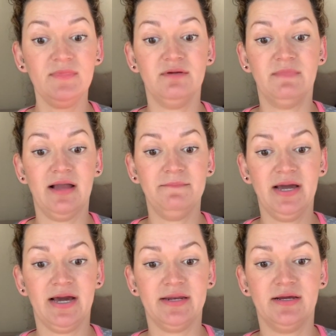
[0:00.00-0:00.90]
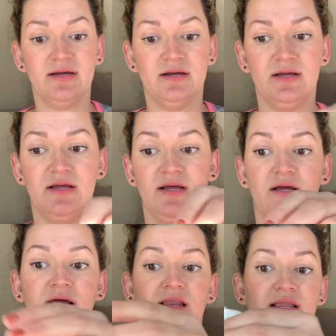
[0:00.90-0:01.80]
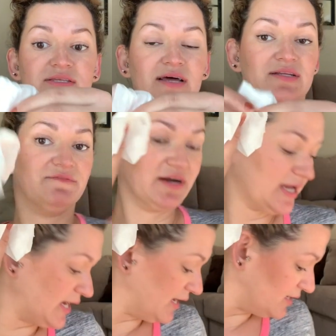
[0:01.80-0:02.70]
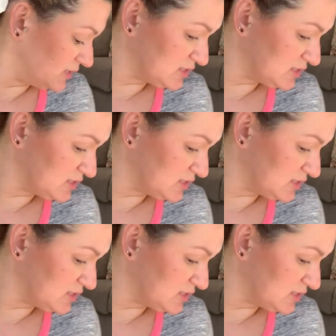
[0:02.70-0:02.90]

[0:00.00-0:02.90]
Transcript: My bad. Let's not forget.